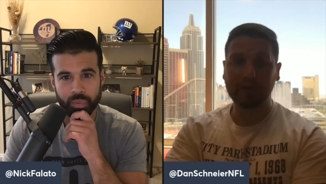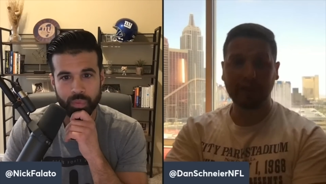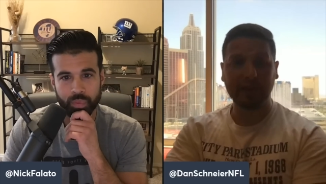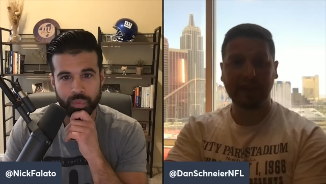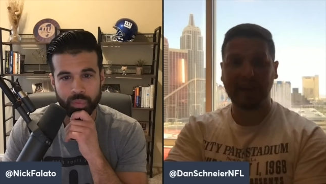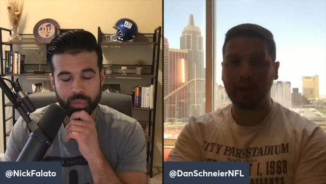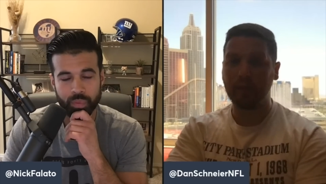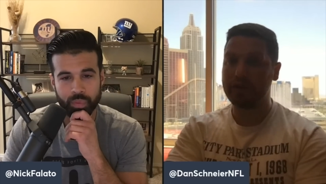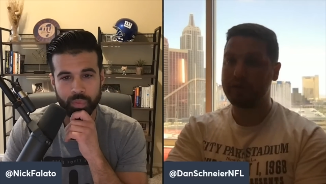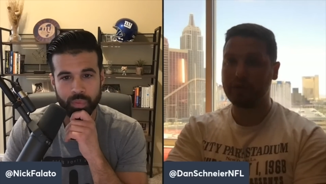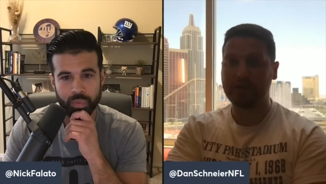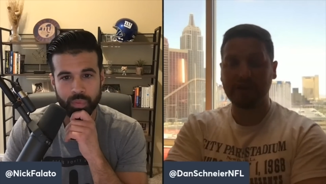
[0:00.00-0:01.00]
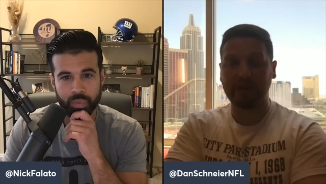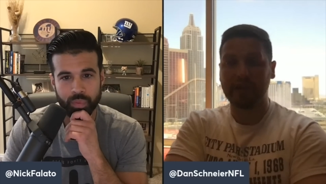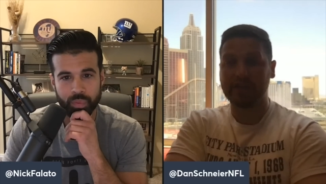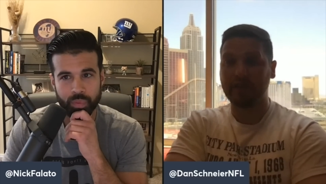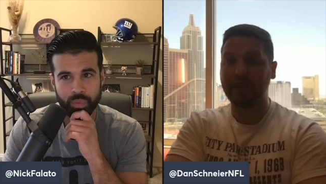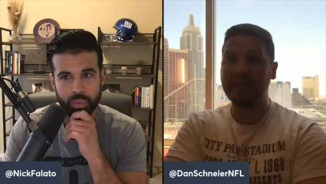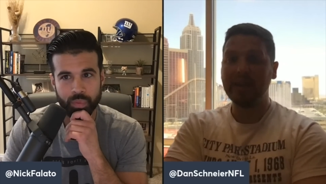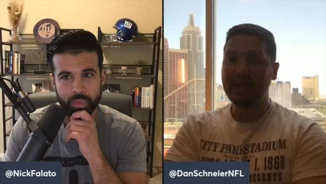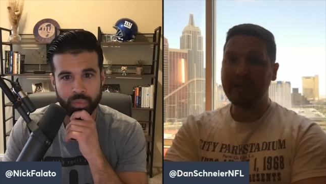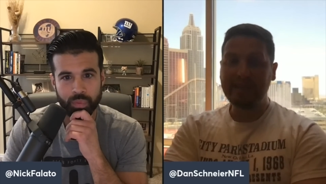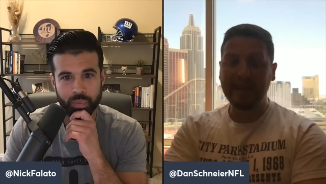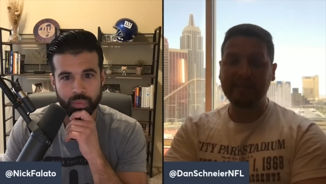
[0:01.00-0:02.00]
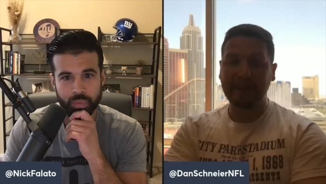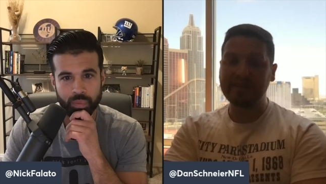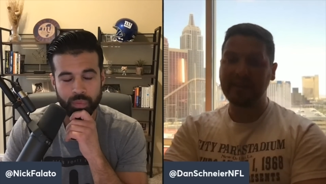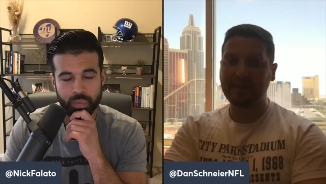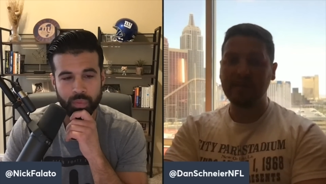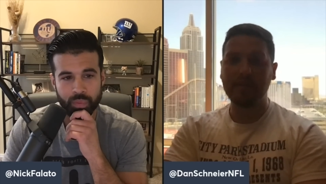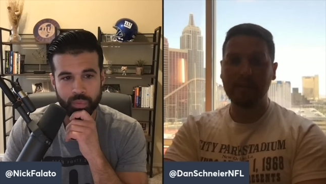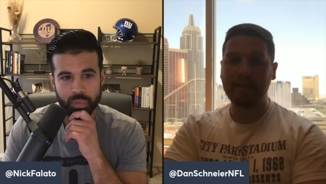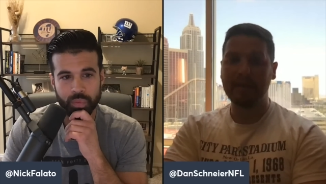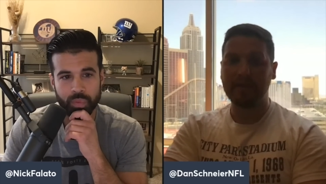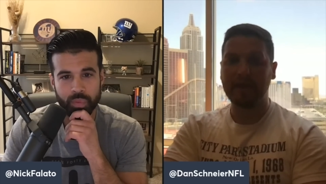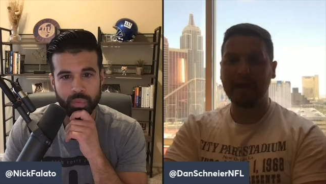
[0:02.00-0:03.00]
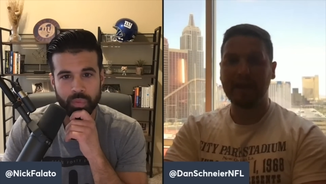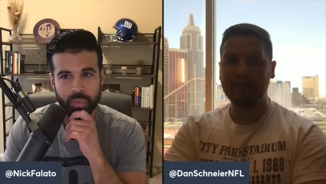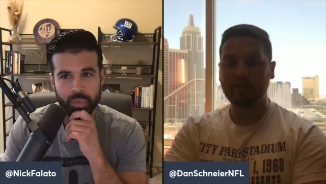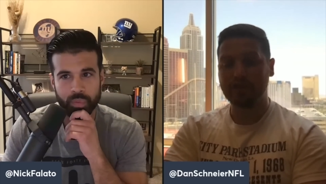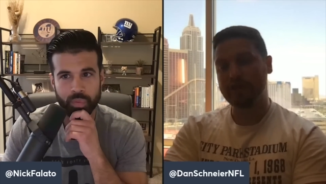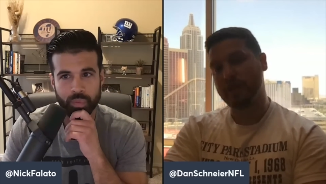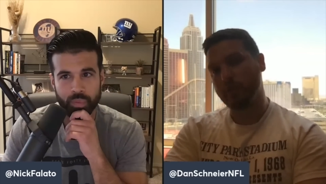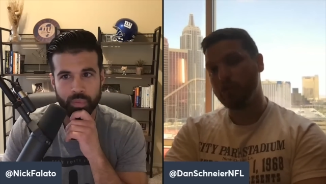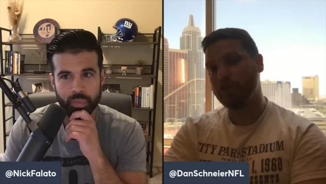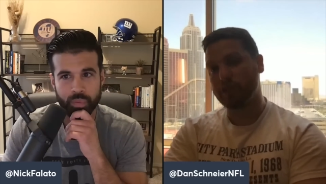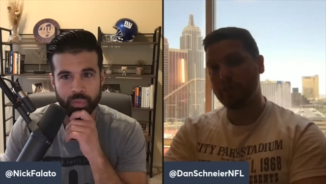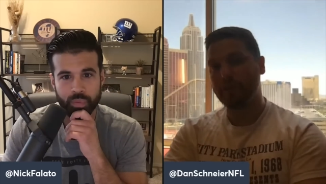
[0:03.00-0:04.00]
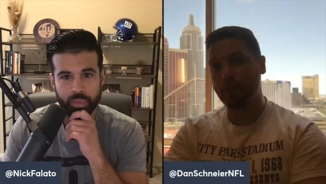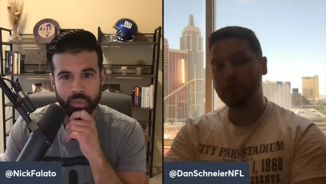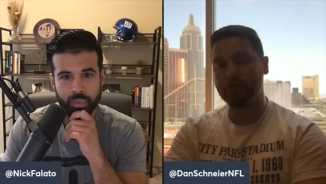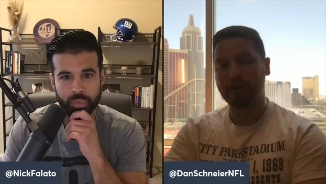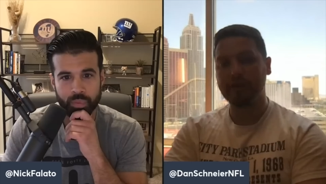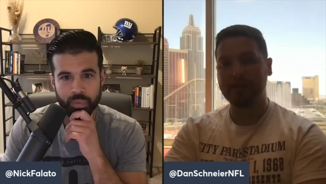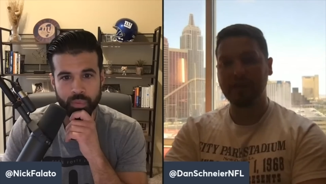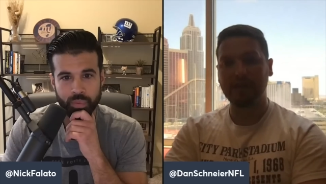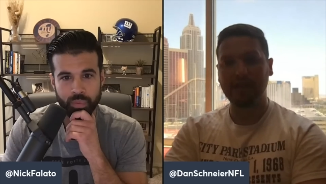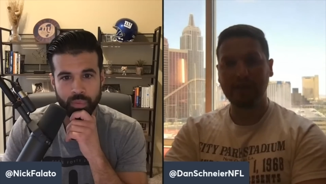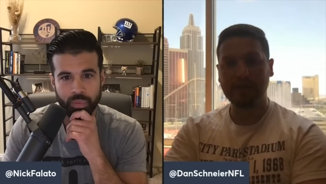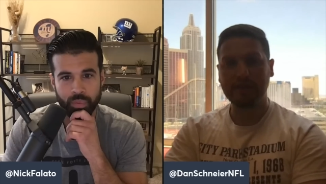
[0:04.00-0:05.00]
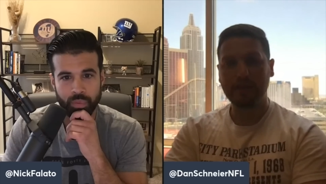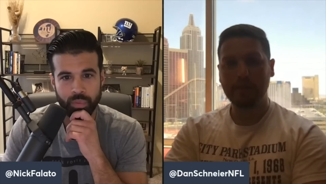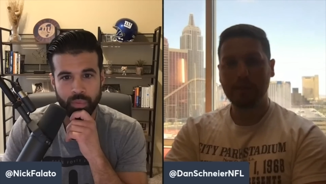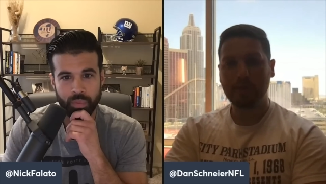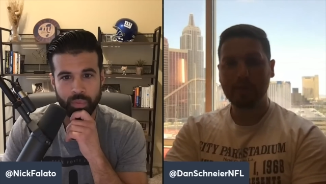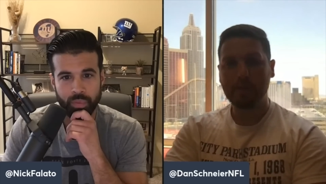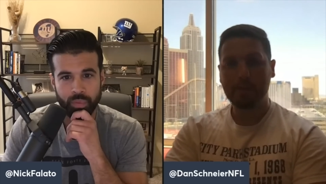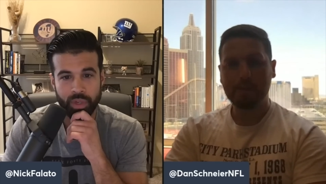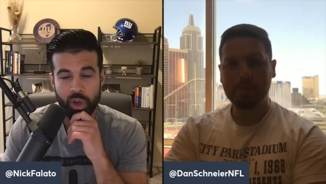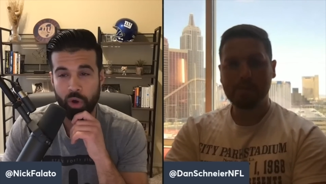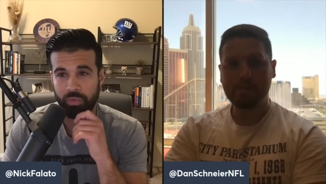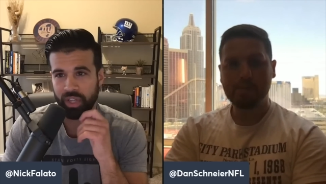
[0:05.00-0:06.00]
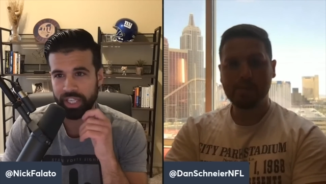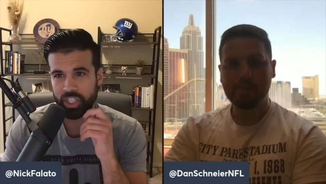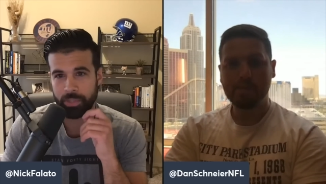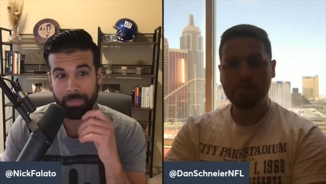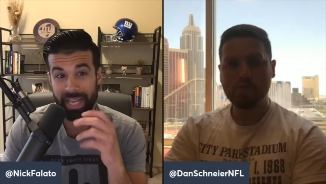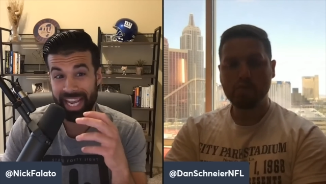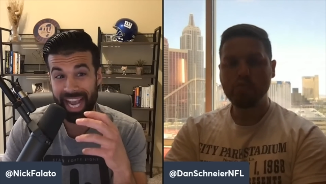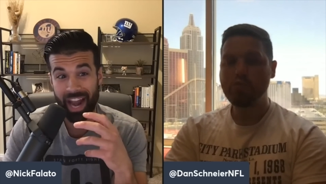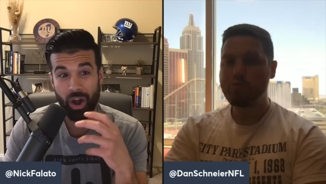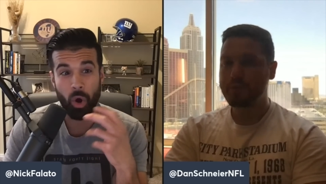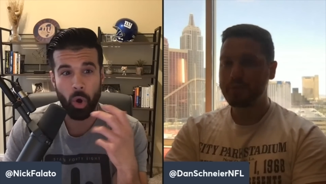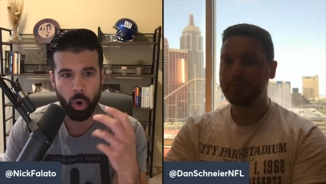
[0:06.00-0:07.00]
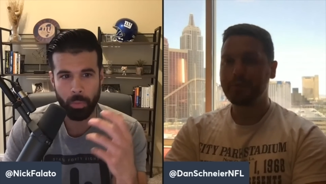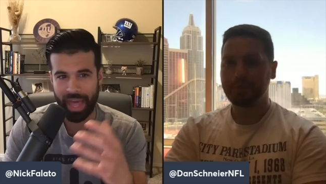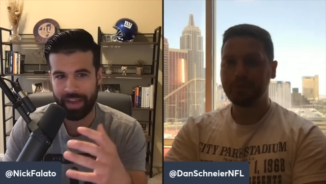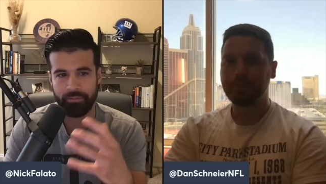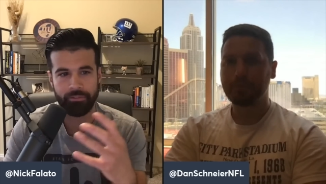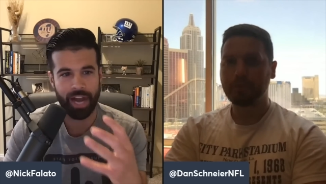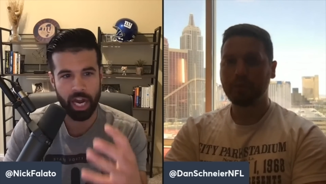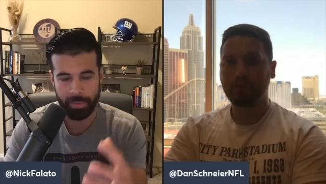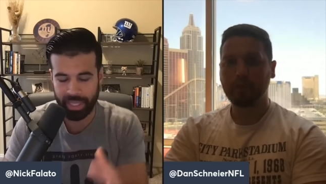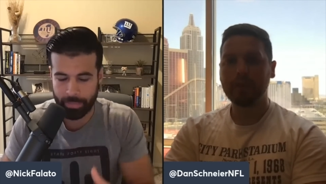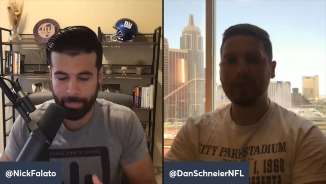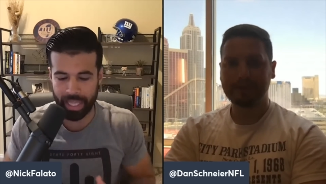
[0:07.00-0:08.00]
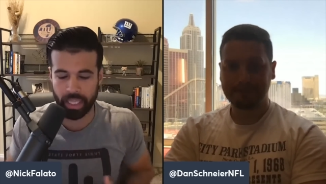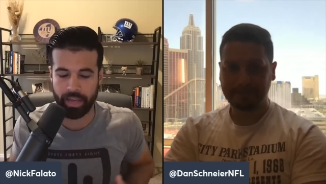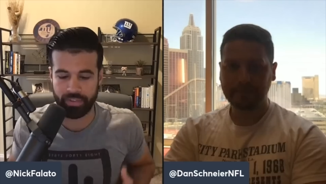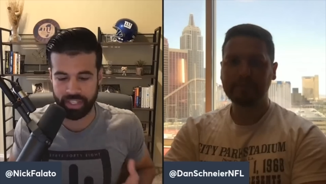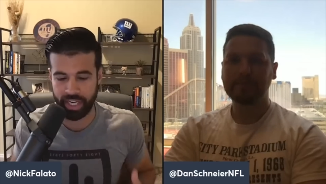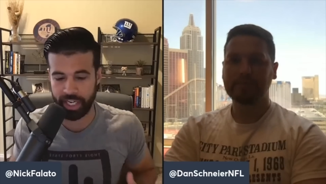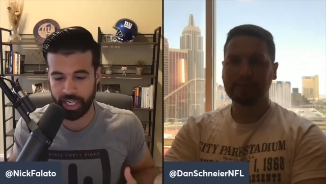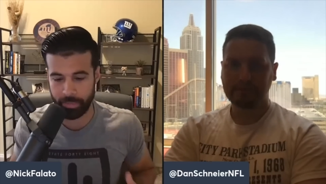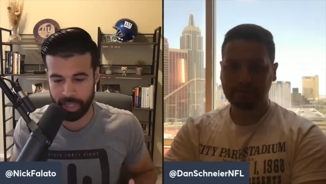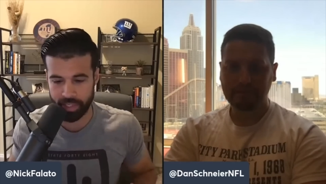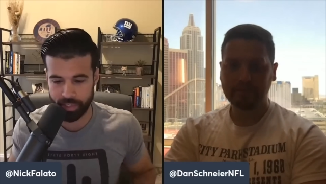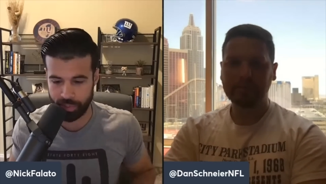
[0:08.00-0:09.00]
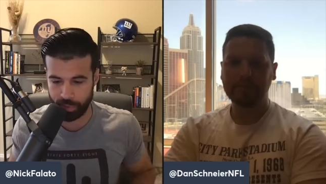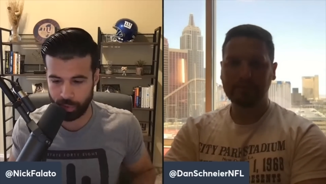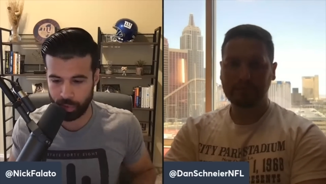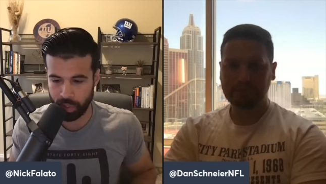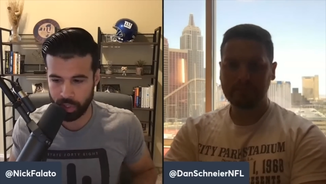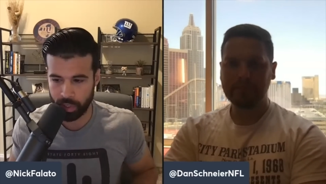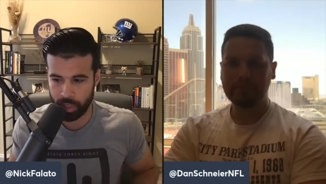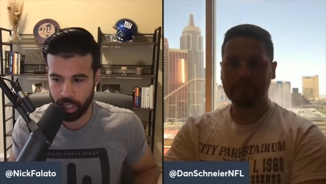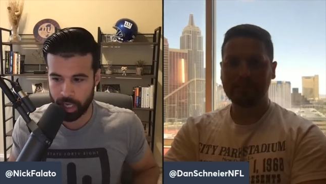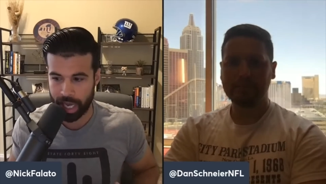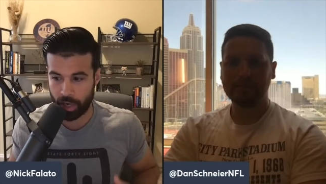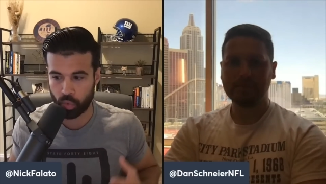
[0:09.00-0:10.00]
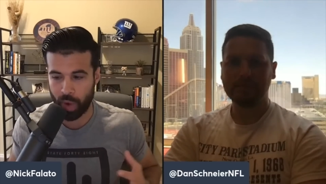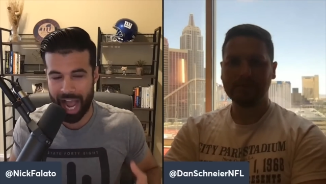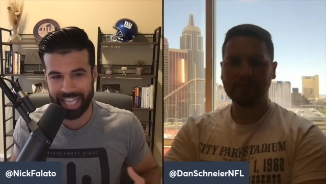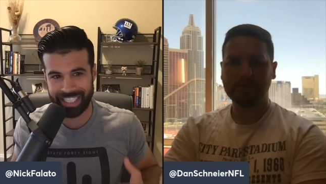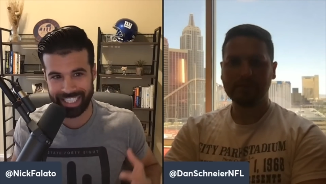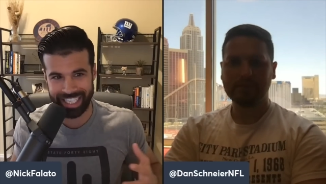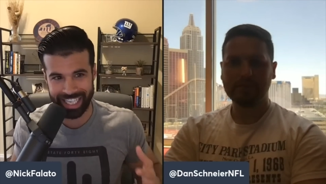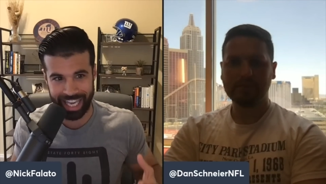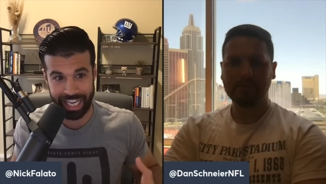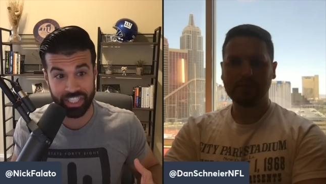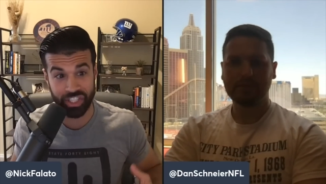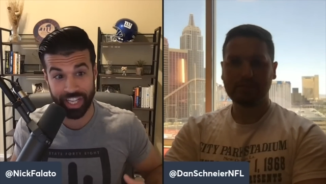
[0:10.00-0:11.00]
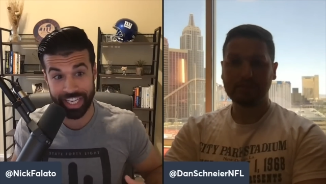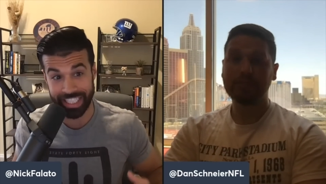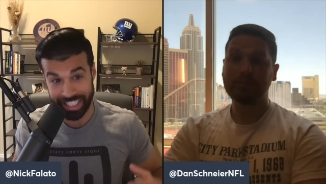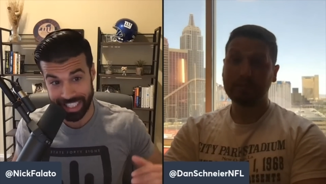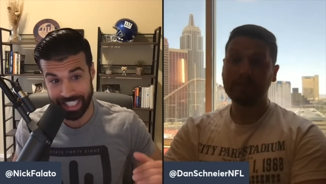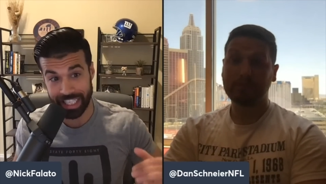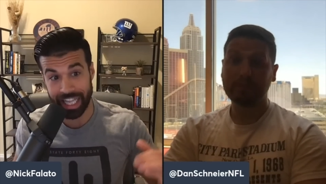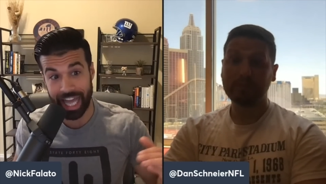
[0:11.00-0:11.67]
Speaker 1: with there, the Cowboys versus us. So they that does give them a bit of an edge, which is which is unfortunate to say the least.
Speaker 2: Hopefully, just being at home, that environment, like MetLife Stadium, needs to kind of rise to the occasion like it did